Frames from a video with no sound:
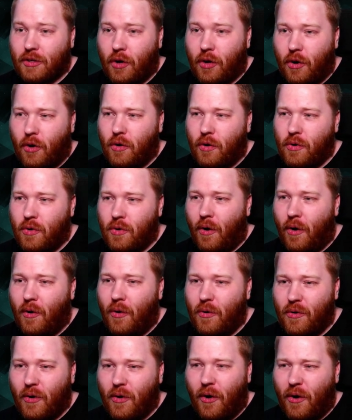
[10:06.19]
oh,
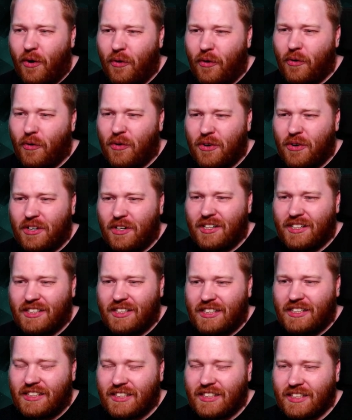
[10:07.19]
oh, oh.
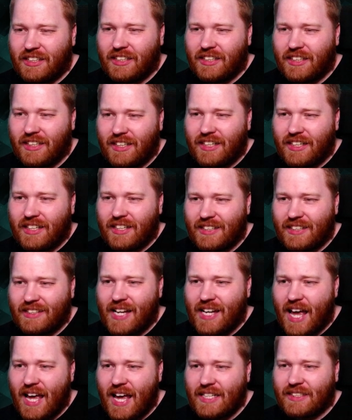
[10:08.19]

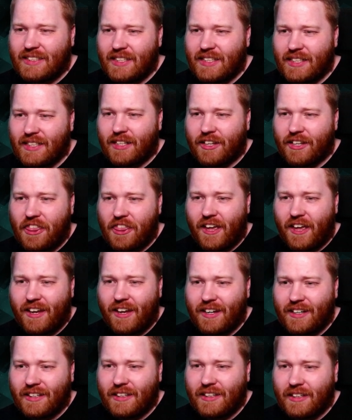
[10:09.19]
Nasty little thing.